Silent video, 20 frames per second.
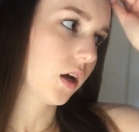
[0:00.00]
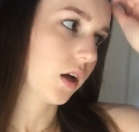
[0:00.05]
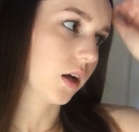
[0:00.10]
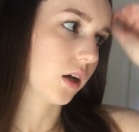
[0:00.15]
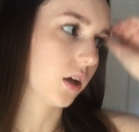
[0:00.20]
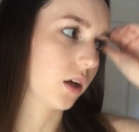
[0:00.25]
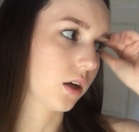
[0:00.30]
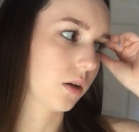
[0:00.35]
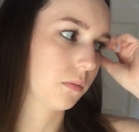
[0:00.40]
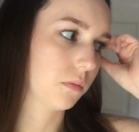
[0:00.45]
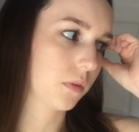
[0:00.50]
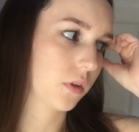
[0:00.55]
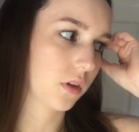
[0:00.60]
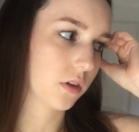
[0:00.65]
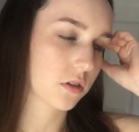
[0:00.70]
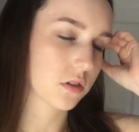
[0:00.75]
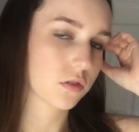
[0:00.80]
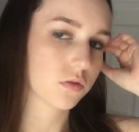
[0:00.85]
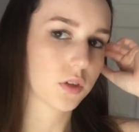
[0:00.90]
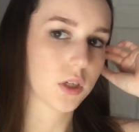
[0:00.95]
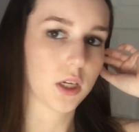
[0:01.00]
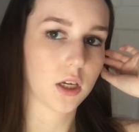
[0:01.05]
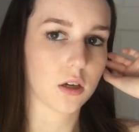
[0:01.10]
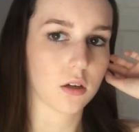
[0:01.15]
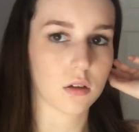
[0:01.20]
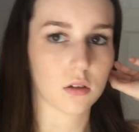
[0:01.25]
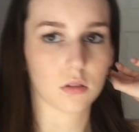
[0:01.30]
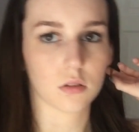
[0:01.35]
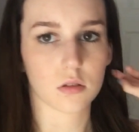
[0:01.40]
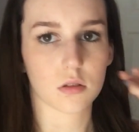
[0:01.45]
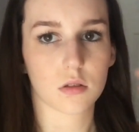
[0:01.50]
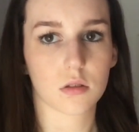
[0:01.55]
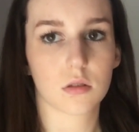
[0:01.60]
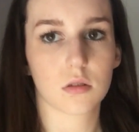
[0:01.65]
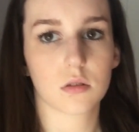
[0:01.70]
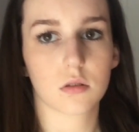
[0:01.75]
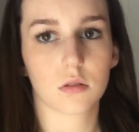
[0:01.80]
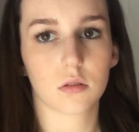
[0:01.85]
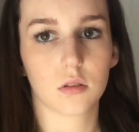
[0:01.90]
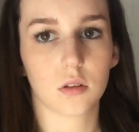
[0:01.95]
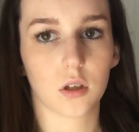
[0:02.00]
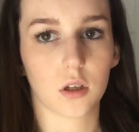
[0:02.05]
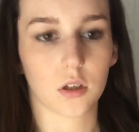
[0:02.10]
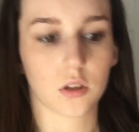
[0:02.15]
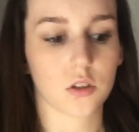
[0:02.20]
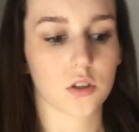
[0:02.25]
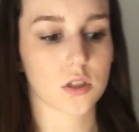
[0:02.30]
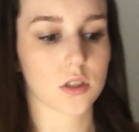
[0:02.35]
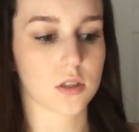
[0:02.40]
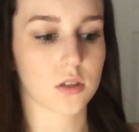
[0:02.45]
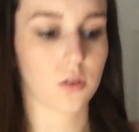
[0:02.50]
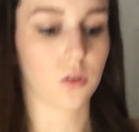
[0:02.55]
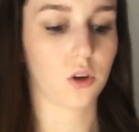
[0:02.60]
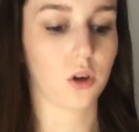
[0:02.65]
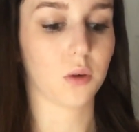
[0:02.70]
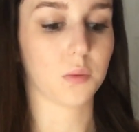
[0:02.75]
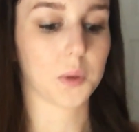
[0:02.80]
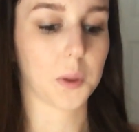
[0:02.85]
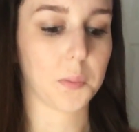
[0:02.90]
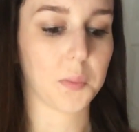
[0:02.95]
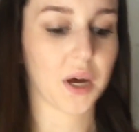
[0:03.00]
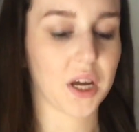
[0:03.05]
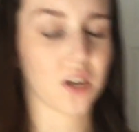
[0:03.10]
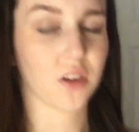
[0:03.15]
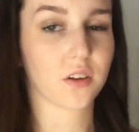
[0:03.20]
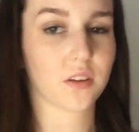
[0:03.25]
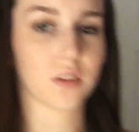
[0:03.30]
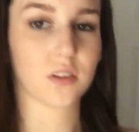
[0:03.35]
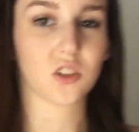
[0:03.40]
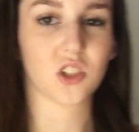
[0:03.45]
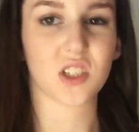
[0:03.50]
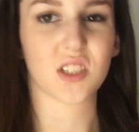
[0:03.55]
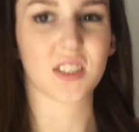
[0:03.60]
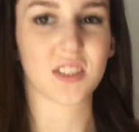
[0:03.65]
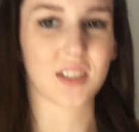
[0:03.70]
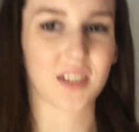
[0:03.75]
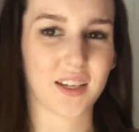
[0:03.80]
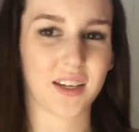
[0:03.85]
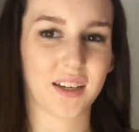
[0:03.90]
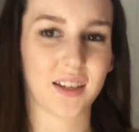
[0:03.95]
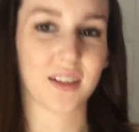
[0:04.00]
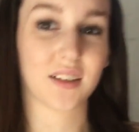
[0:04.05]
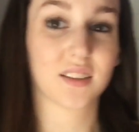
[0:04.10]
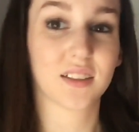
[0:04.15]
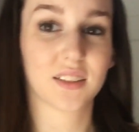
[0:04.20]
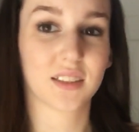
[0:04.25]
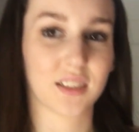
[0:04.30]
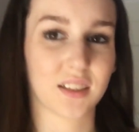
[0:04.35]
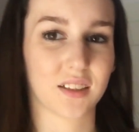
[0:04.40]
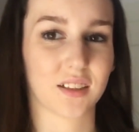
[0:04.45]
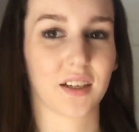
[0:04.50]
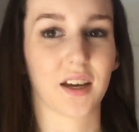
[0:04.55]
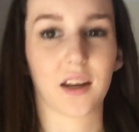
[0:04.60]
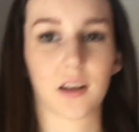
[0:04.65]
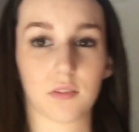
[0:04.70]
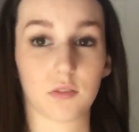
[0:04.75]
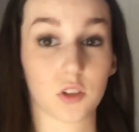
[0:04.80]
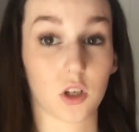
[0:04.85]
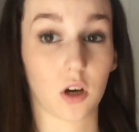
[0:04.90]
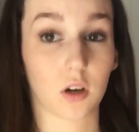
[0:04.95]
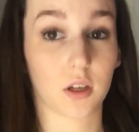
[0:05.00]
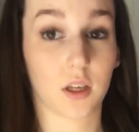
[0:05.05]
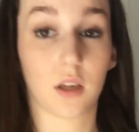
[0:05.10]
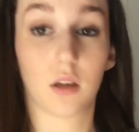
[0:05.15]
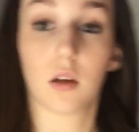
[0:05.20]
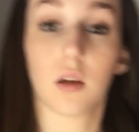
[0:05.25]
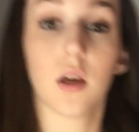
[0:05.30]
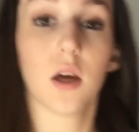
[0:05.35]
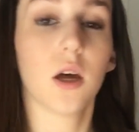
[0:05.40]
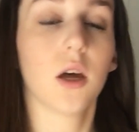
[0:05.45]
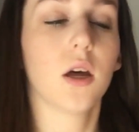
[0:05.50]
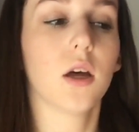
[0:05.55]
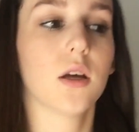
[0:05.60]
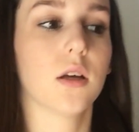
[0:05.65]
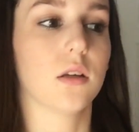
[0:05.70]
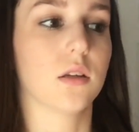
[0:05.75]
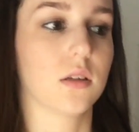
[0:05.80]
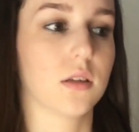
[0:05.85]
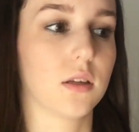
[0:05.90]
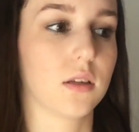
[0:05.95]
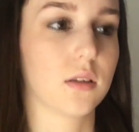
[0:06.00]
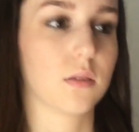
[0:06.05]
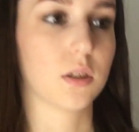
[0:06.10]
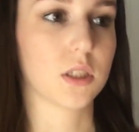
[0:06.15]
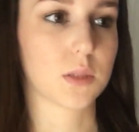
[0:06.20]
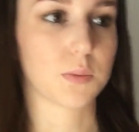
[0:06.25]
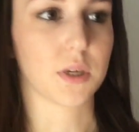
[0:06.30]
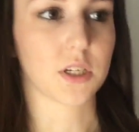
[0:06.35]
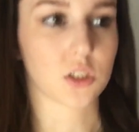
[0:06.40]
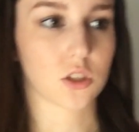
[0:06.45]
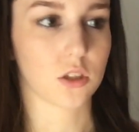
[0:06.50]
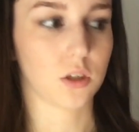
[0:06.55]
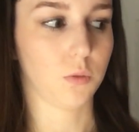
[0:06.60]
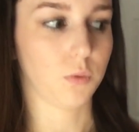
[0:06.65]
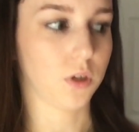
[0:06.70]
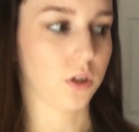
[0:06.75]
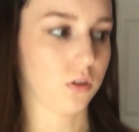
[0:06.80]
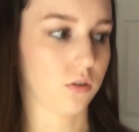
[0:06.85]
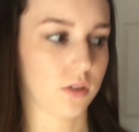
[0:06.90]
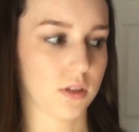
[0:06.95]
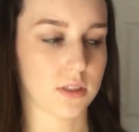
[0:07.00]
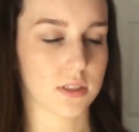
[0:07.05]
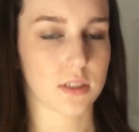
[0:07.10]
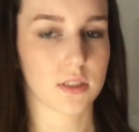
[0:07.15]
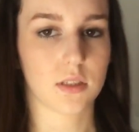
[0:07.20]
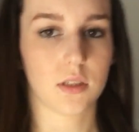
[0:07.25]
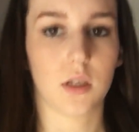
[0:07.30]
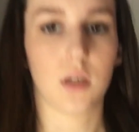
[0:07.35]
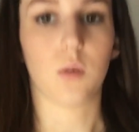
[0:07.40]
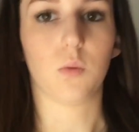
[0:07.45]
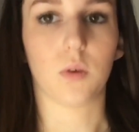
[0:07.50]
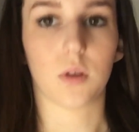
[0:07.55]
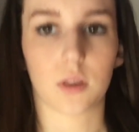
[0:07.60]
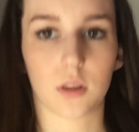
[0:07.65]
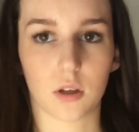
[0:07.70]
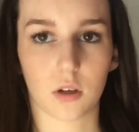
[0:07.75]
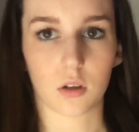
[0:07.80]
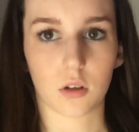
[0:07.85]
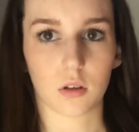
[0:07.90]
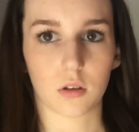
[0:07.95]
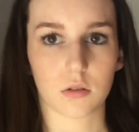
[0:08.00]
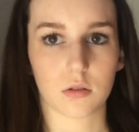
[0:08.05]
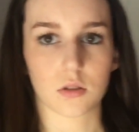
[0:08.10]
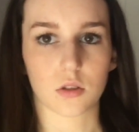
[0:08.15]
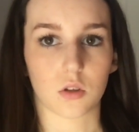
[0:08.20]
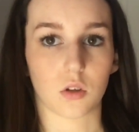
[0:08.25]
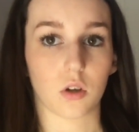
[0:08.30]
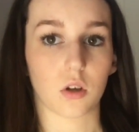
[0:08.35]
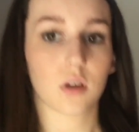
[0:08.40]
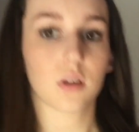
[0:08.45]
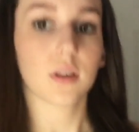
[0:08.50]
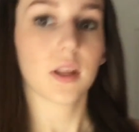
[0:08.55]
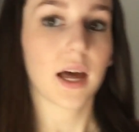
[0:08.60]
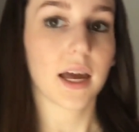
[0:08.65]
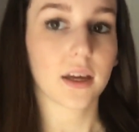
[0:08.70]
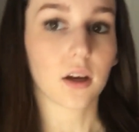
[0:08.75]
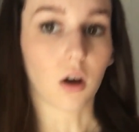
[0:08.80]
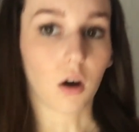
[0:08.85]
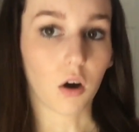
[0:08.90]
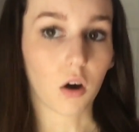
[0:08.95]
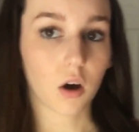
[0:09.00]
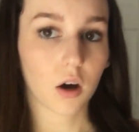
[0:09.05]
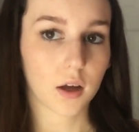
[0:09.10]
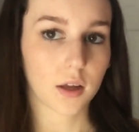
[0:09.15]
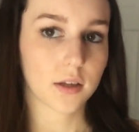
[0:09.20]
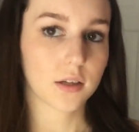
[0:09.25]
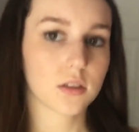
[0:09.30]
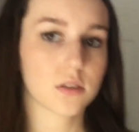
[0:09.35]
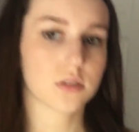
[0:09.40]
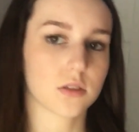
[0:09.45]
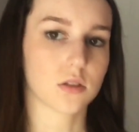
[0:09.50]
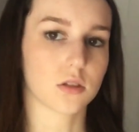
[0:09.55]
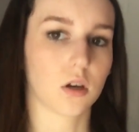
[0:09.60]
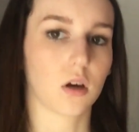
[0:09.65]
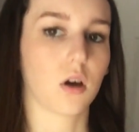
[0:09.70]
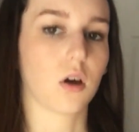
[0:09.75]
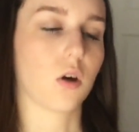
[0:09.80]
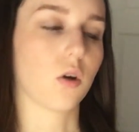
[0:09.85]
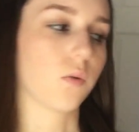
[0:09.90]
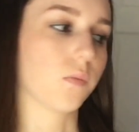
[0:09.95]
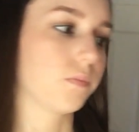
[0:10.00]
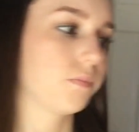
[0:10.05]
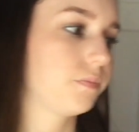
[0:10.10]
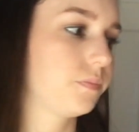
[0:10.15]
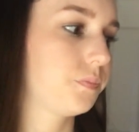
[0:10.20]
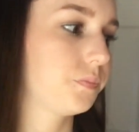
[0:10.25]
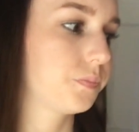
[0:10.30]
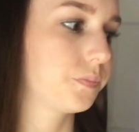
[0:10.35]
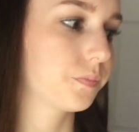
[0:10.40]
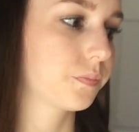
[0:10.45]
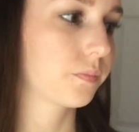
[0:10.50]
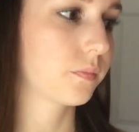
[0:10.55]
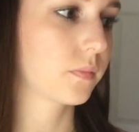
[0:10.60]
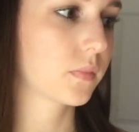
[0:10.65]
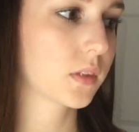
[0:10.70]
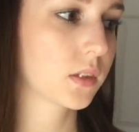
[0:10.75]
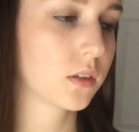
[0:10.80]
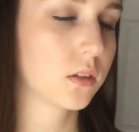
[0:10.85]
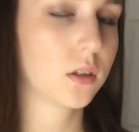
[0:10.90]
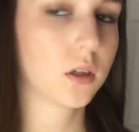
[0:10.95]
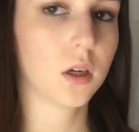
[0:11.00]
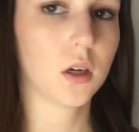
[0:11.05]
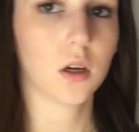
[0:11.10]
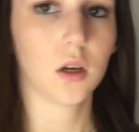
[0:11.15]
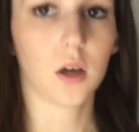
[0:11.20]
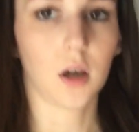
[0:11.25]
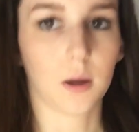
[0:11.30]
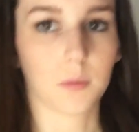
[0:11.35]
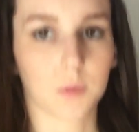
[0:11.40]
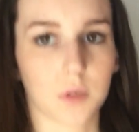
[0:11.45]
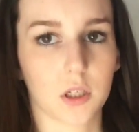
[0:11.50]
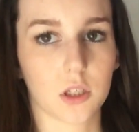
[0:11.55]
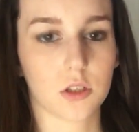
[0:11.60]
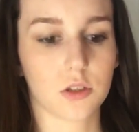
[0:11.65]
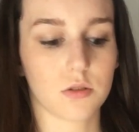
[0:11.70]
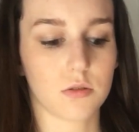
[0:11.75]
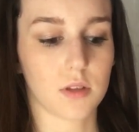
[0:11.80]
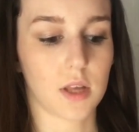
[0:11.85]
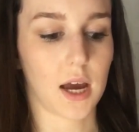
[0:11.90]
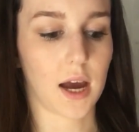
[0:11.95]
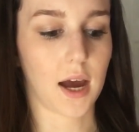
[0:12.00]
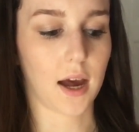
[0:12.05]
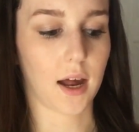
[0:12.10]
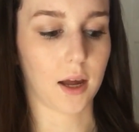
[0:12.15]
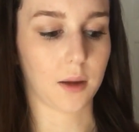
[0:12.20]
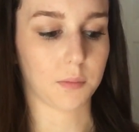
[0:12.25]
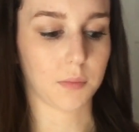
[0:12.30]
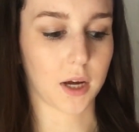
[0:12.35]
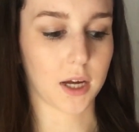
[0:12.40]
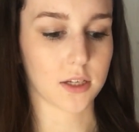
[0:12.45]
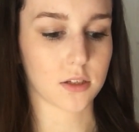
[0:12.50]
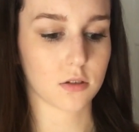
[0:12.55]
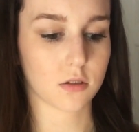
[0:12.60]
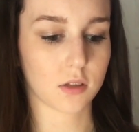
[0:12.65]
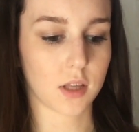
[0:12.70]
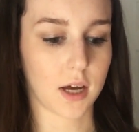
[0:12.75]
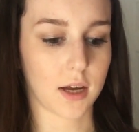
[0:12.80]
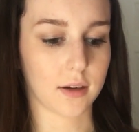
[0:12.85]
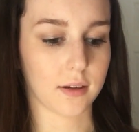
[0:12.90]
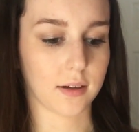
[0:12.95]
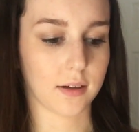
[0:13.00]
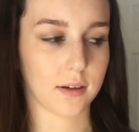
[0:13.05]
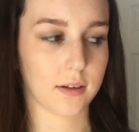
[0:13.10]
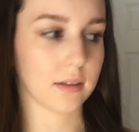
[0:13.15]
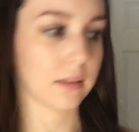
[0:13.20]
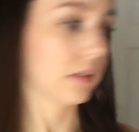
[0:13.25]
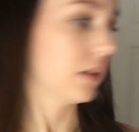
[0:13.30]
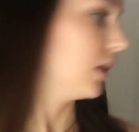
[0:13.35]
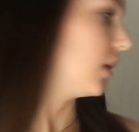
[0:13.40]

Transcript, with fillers: those videos are just a little bit better than just sitting and kind of talking, especially when you can see what the clothes look like on. So I'm gonna do that. I might do that, and